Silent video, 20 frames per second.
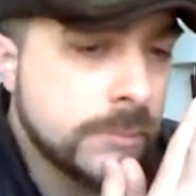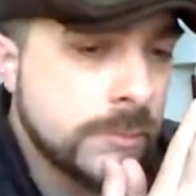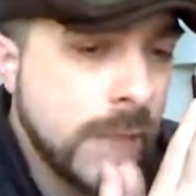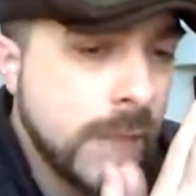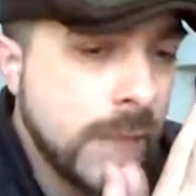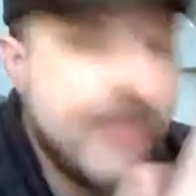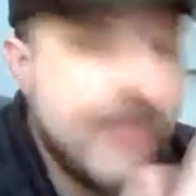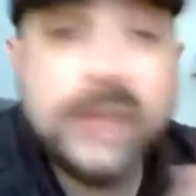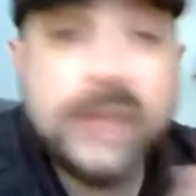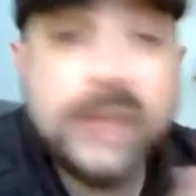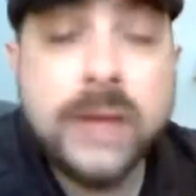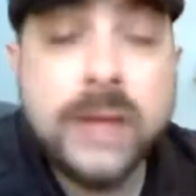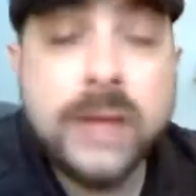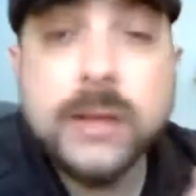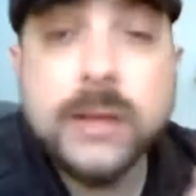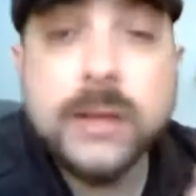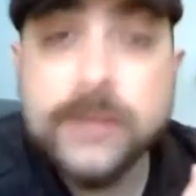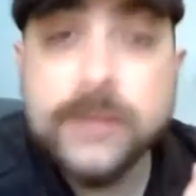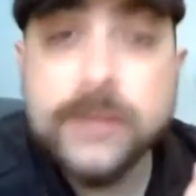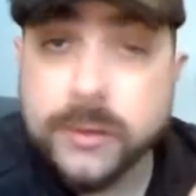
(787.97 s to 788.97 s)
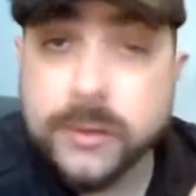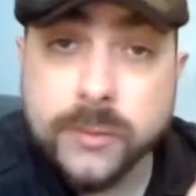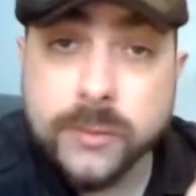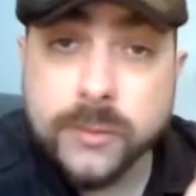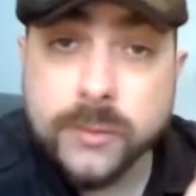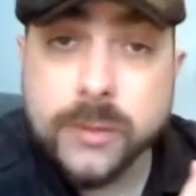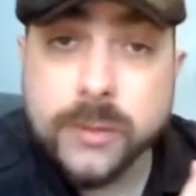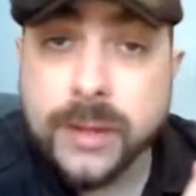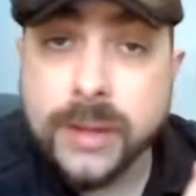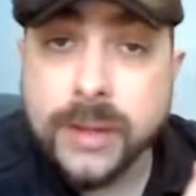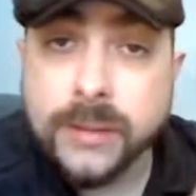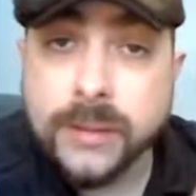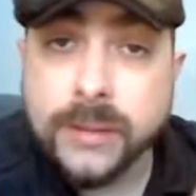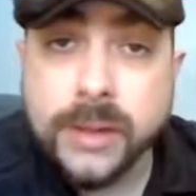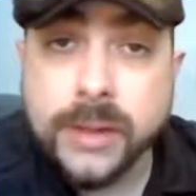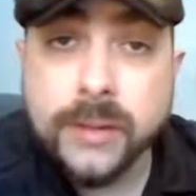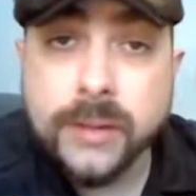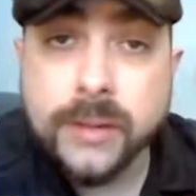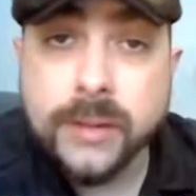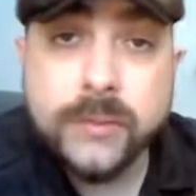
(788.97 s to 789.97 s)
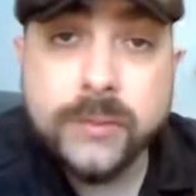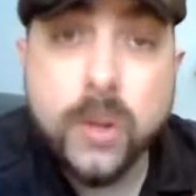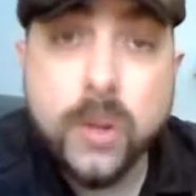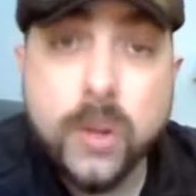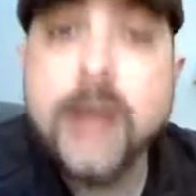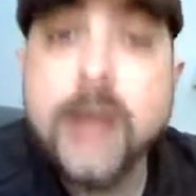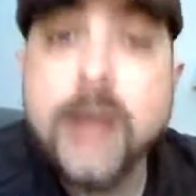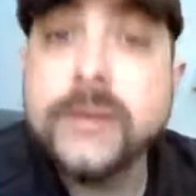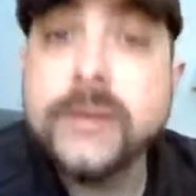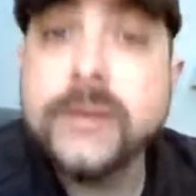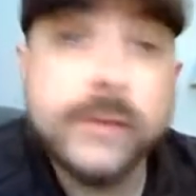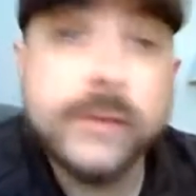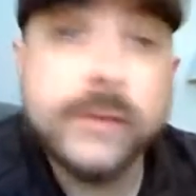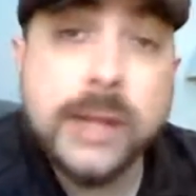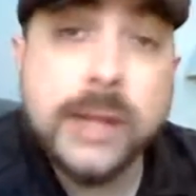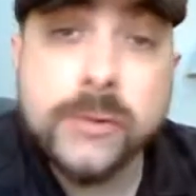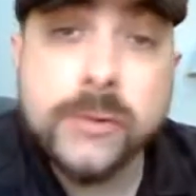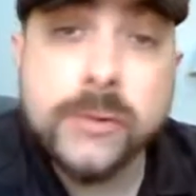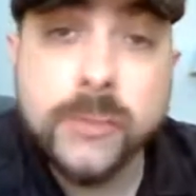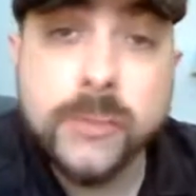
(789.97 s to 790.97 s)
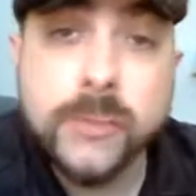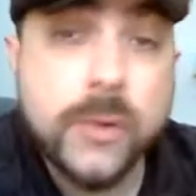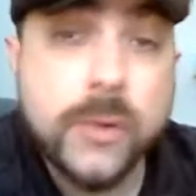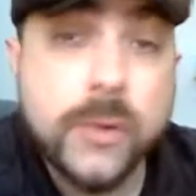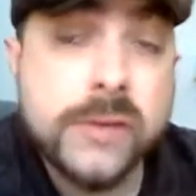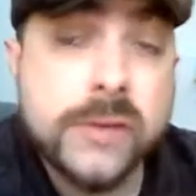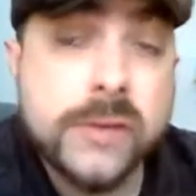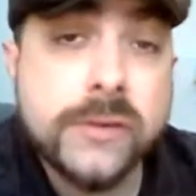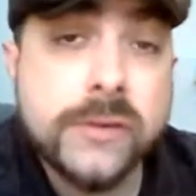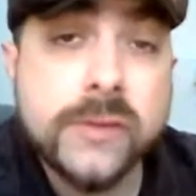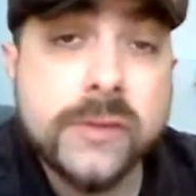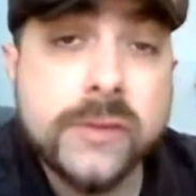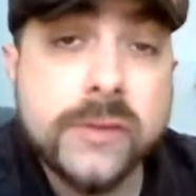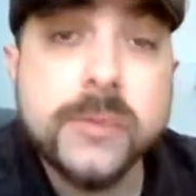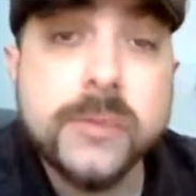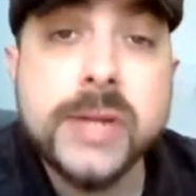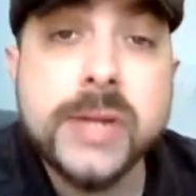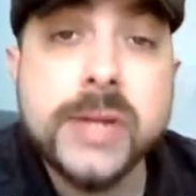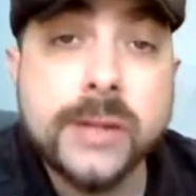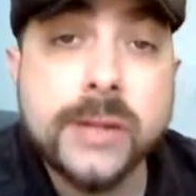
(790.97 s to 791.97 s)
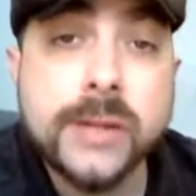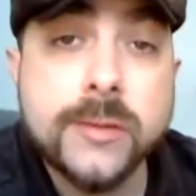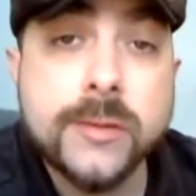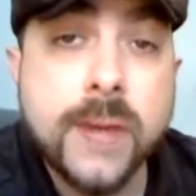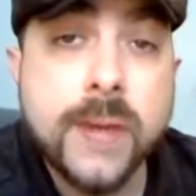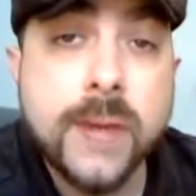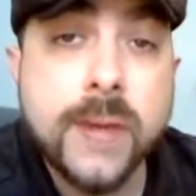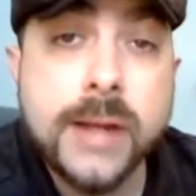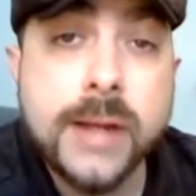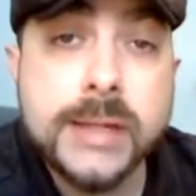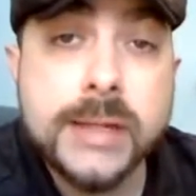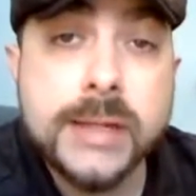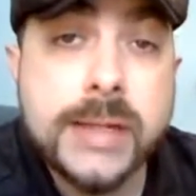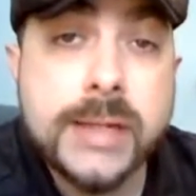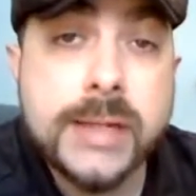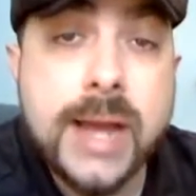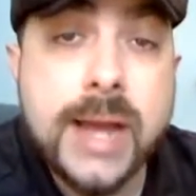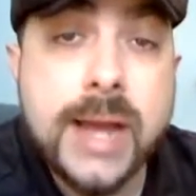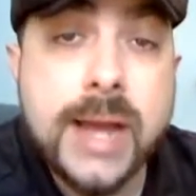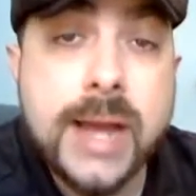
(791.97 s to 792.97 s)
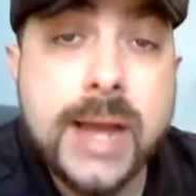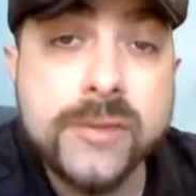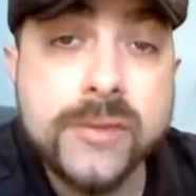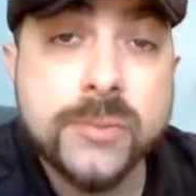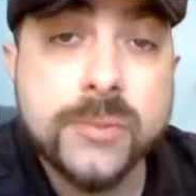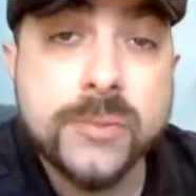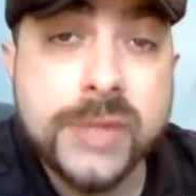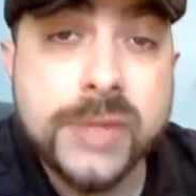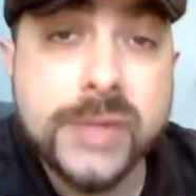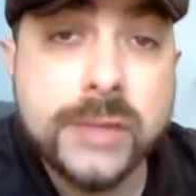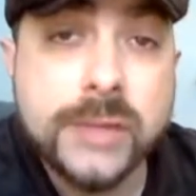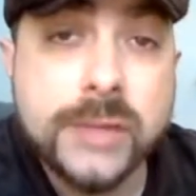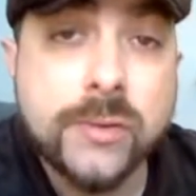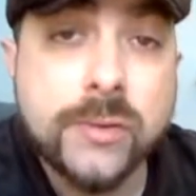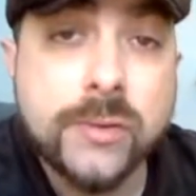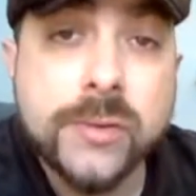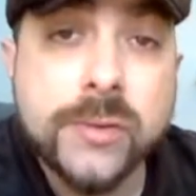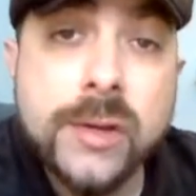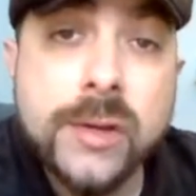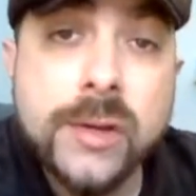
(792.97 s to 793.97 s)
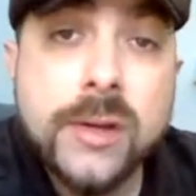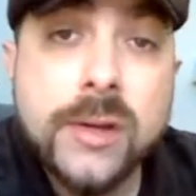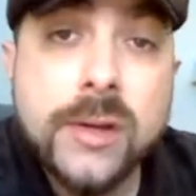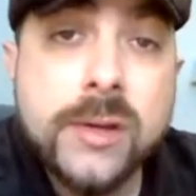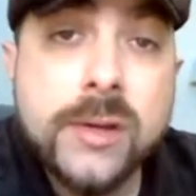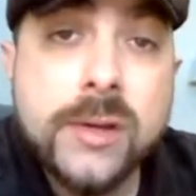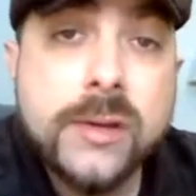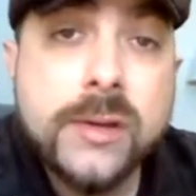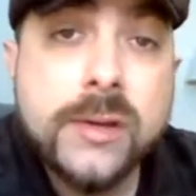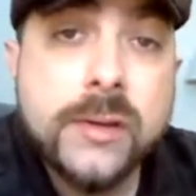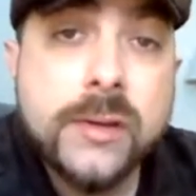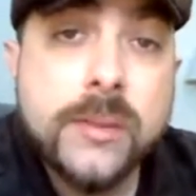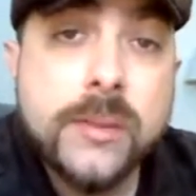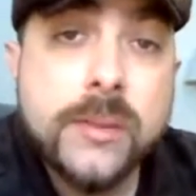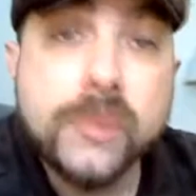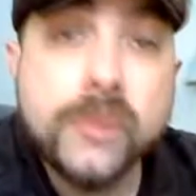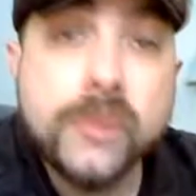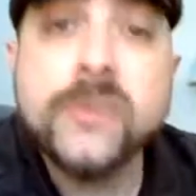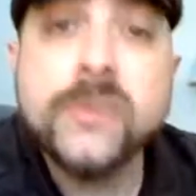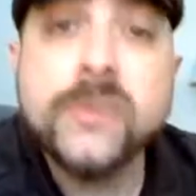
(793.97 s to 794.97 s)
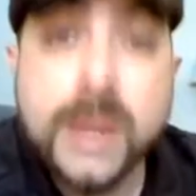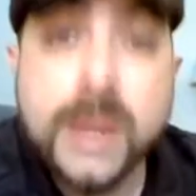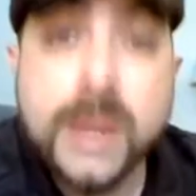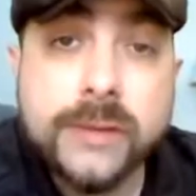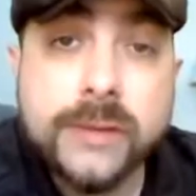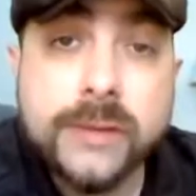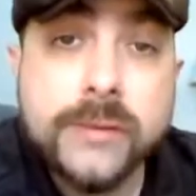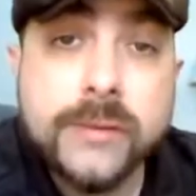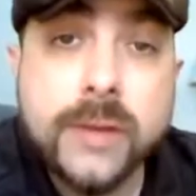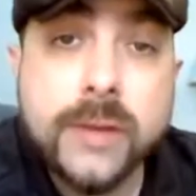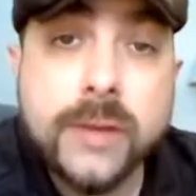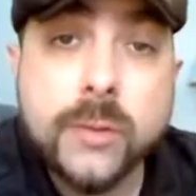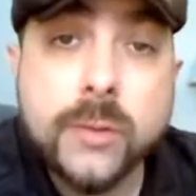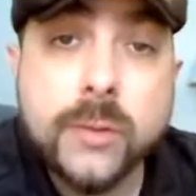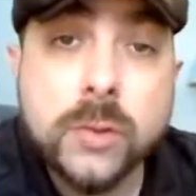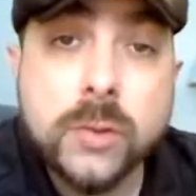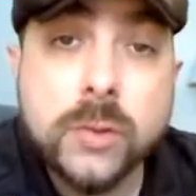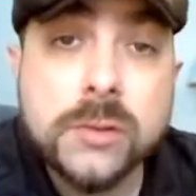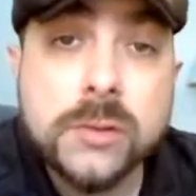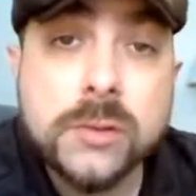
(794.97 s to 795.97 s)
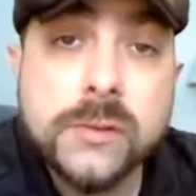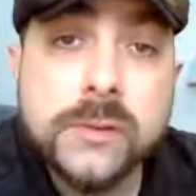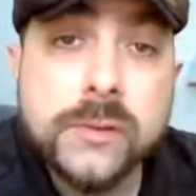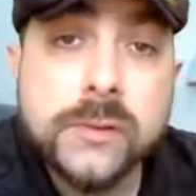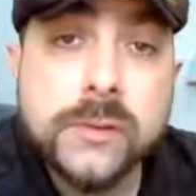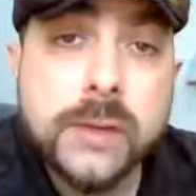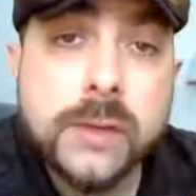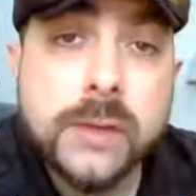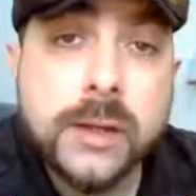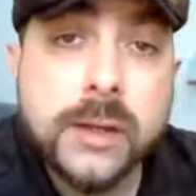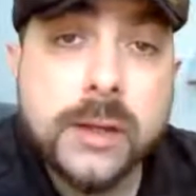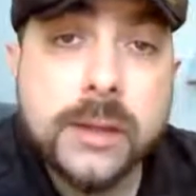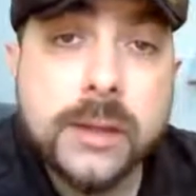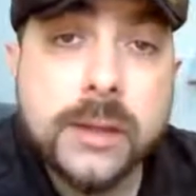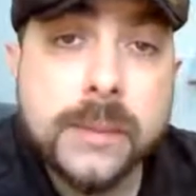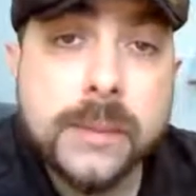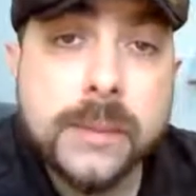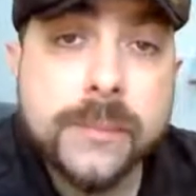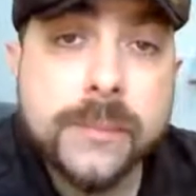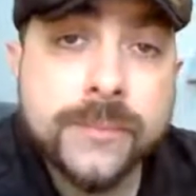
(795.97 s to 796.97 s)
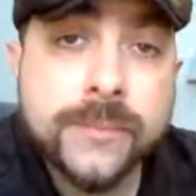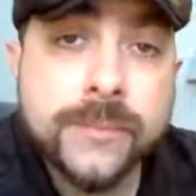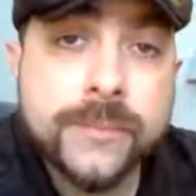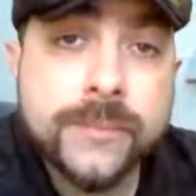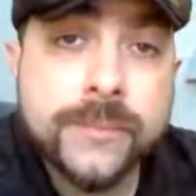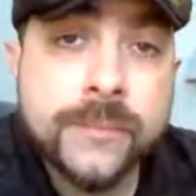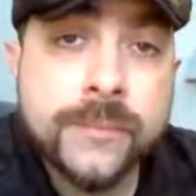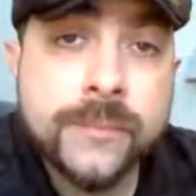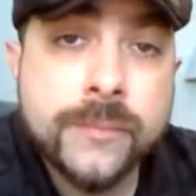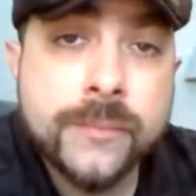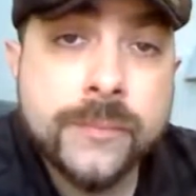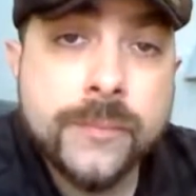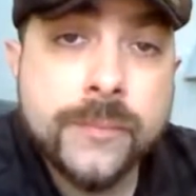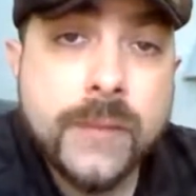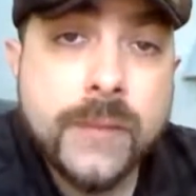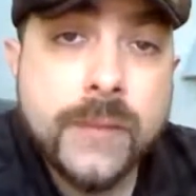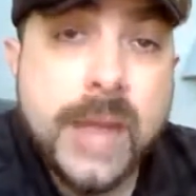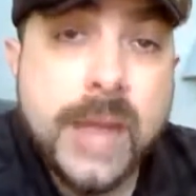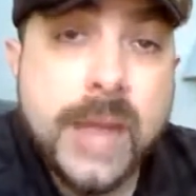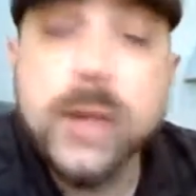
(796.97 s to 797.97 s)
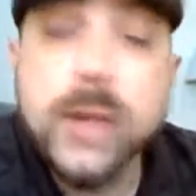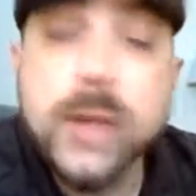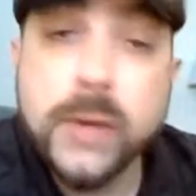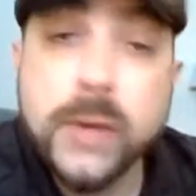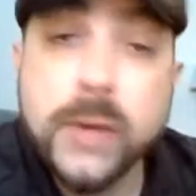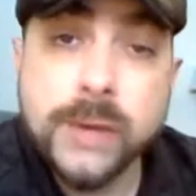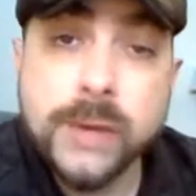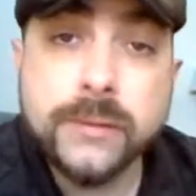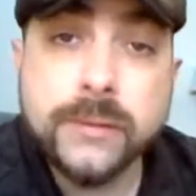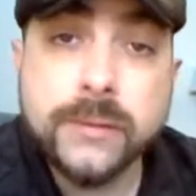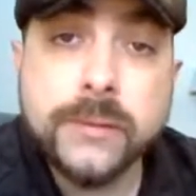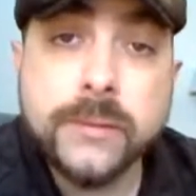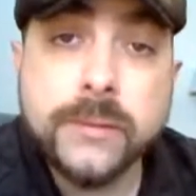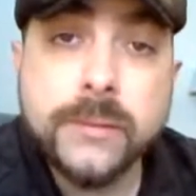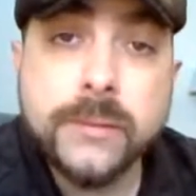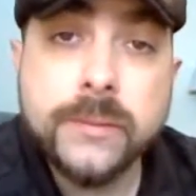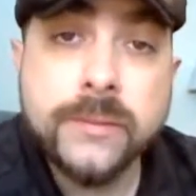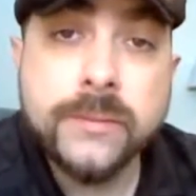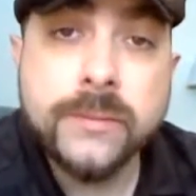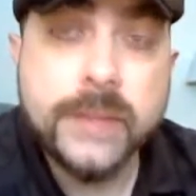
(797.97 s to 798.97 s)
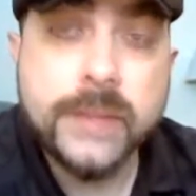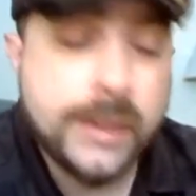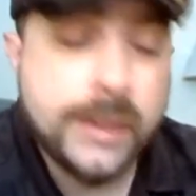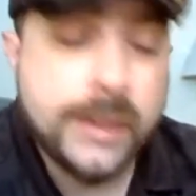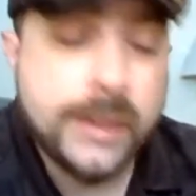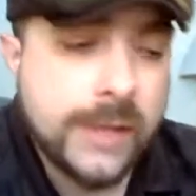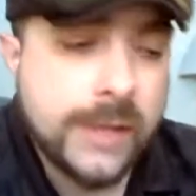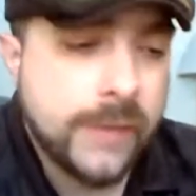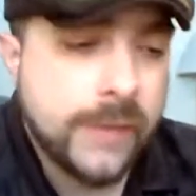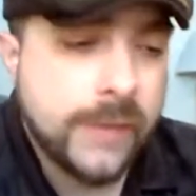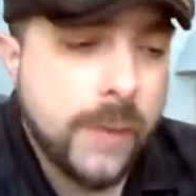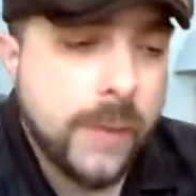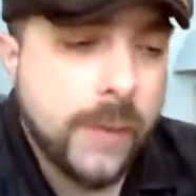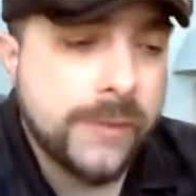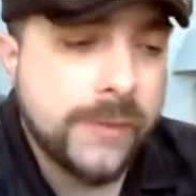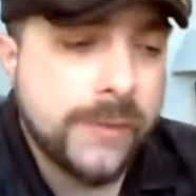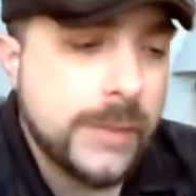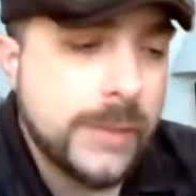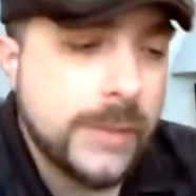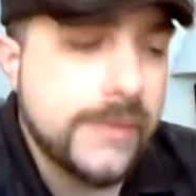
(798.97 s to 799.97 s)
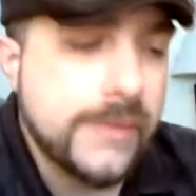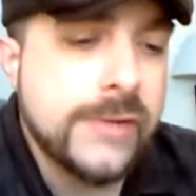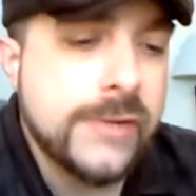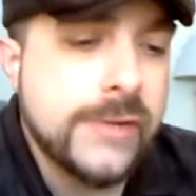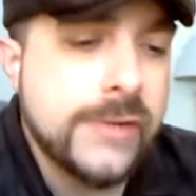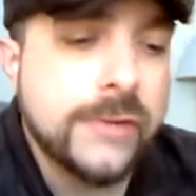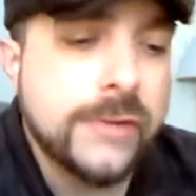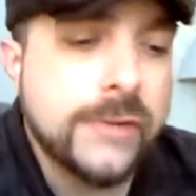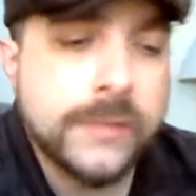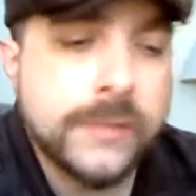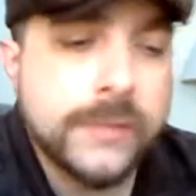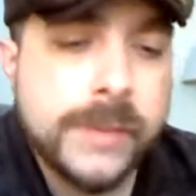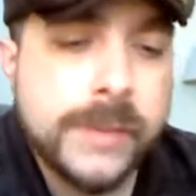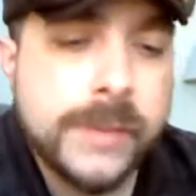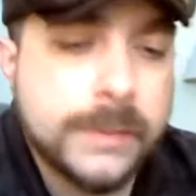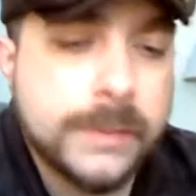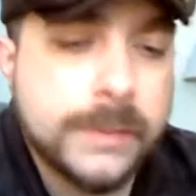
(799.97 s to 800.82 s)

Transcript: And things I'd like to know more about, you know. Why is it that I was born into this particular body and have this particular perspective on the world? And no one else's. You know, that's always been of interest to me.